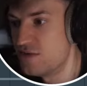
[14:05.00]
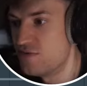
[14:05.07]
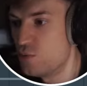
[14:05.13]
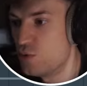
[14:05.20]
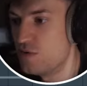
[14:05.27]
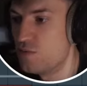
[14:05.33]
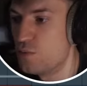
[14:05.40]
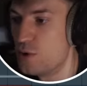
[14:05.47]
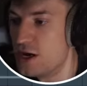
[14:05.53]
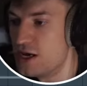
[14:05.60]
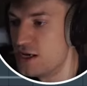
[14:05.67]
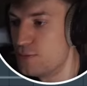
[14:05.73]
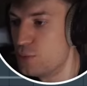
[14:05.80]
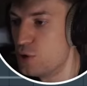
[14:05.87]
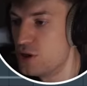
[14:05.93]
with where
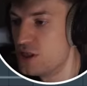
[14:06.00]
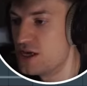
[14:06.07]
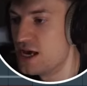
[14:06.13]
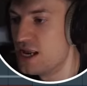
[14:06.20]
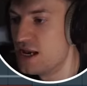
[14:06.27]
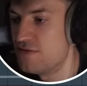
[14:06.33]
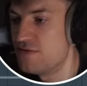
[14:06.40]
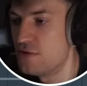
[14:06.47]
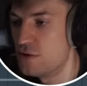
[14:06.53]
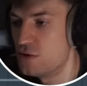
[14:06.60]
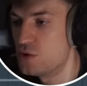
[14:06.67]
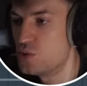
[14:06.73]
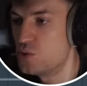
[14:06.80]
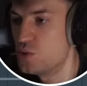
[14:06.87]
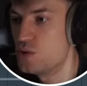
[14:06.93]
you put the LFO
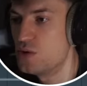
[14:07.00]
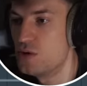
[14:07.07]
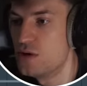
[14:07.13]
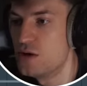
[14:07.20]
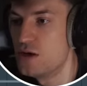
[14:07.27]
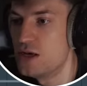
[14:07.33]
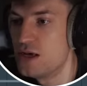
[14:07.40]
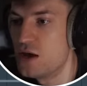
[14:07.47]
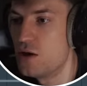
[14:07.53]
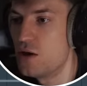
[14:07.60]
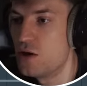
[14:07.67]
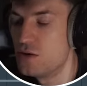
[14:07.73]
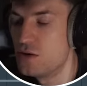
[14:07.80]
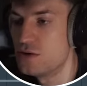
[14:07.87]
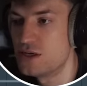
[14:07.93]
tool
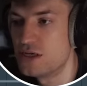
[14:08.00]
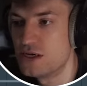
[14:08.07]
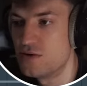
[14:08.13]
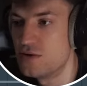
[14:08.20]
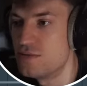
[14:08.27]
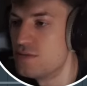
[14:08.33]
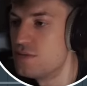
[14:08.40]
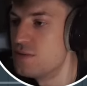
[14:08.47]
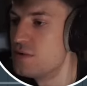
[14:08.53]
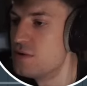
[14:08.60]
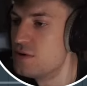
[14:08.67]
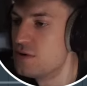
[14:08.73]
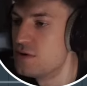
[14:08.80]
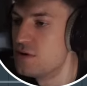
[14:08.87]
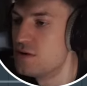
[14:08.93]
on Serum
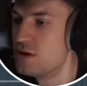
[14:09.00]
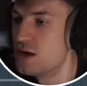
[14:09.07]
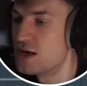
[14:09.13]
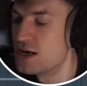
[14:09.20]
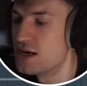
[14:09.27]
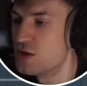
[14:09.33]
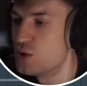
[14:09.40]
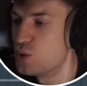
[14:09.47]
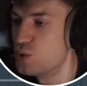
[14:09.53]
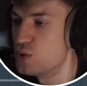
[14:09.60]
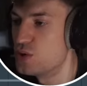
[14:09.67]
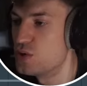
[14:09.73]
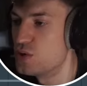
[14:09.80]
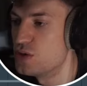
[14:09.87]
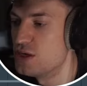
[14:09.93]
and get all
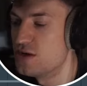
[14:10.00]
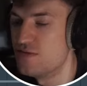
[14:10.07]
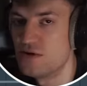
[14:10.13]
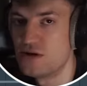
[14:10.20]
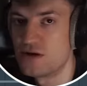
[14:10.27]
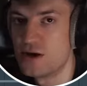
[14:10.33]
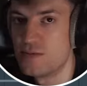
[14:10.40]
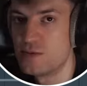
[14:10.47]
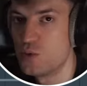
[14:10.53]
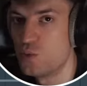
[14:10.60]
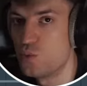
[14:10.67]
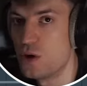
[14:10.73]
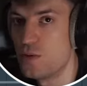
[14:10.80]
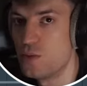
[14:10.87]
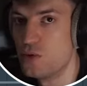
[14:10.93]
sorts of different types of
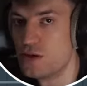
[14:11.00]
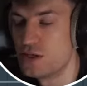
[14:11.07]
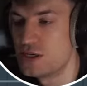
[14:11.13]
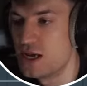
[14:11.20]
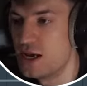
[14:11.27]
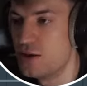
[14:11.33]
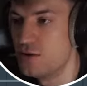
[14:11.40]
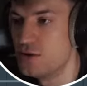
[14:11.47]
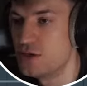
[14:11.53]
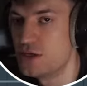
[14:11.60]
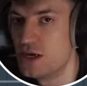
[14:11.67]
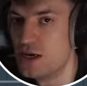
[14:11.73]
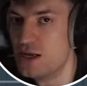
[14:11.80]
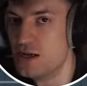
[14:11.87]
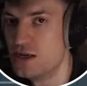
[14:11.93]
wobble sounds,
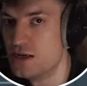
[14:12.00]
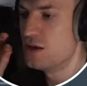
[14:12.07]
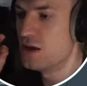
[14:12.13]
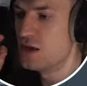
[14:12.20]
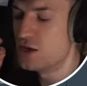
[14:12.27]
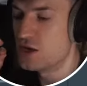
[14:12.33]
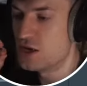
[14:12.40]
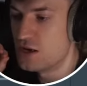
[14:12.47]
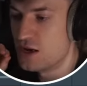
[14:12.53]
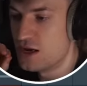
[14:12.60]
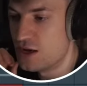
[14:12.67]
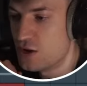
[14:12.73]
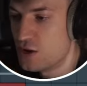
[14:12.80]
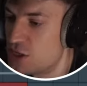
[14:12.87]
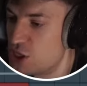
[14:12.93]
and you can
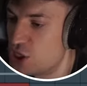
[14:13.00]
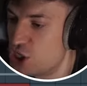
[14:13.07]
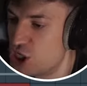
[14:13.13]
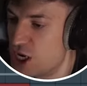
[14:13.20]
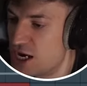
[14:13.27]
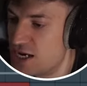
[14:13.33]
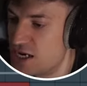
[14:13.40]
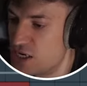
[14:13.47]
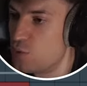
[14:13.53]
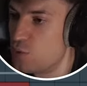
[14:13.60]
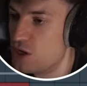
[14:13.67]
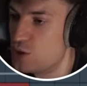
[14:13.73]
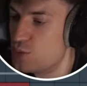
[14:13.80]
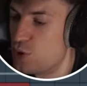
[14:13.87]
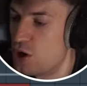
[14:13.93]
like change
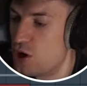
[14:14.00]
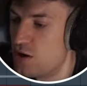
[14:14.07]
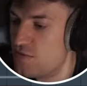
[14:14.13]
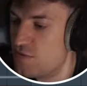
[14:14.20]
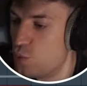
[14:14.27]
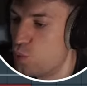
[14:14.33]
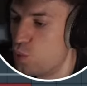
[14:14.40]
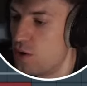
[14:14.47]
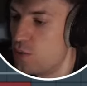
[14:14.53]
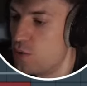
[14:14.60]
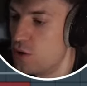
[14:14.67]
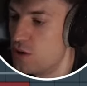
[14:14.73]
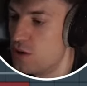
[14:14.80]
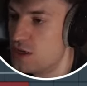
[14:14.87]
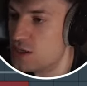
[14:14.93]
which part of the
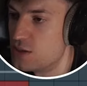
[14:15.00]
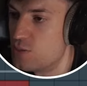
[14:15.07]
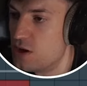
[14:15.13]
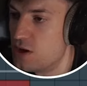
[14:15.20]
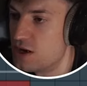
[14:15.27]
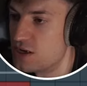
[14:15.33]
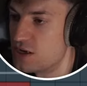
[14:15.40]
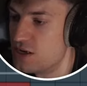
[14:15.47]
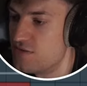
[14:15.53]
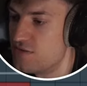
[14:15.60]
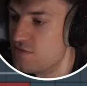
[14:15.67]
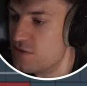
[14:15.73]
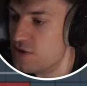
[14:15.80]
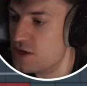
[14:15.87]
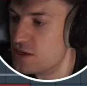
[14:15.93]
wobble is applying to
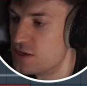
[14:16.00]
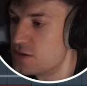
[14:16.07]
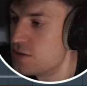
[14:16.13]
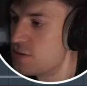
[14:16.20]
different things.